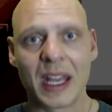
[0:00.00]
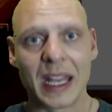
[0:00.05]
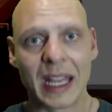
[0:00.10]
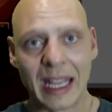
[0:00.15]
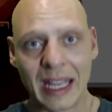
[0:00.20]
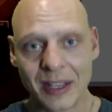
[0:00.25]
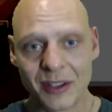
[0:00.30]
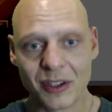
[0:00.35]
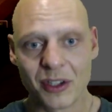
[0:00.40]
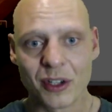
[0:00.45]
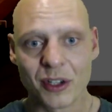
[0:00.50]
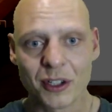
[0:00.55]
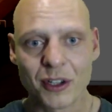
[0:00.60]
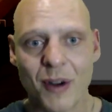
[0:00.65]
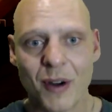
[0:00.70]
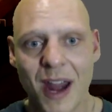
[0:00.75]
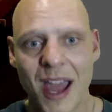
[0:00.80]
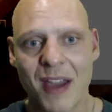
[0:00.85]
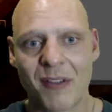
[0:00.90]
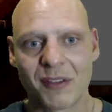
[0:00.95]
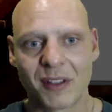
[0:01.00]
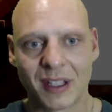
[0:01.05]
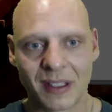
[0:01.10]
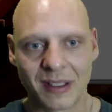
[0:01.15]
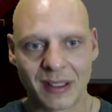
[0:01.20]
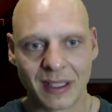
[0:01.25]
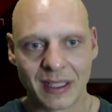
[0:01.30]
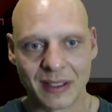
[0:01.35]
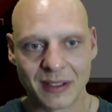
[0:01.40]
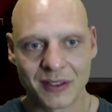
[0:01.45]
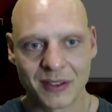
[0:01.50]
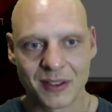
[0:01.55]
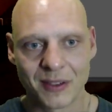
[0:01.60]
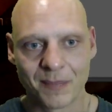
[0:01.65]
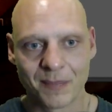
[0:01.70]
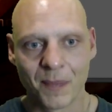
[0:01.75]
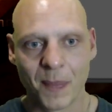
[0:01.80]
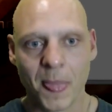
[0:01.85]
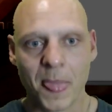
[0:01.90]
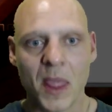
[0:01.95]
in your crafting list,
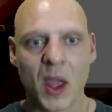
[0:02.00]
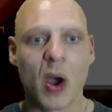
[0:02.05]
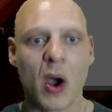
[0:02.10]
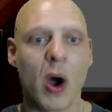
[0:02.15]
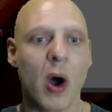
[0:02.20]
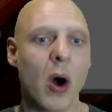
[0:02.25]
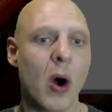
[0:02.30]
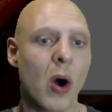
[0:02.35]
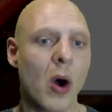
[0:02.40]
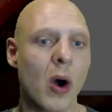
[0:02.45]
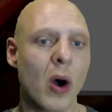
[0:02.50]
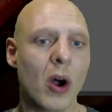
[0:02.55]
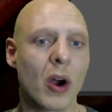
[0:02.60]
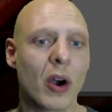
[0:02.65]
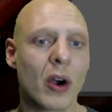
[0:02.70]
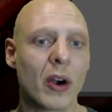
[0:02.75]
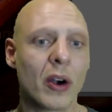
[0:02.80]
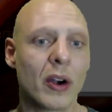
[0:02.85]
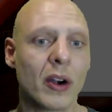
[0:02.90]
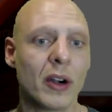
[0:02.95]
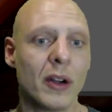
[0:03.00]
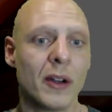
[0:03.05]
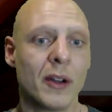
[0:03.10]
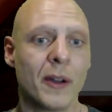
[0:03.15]
or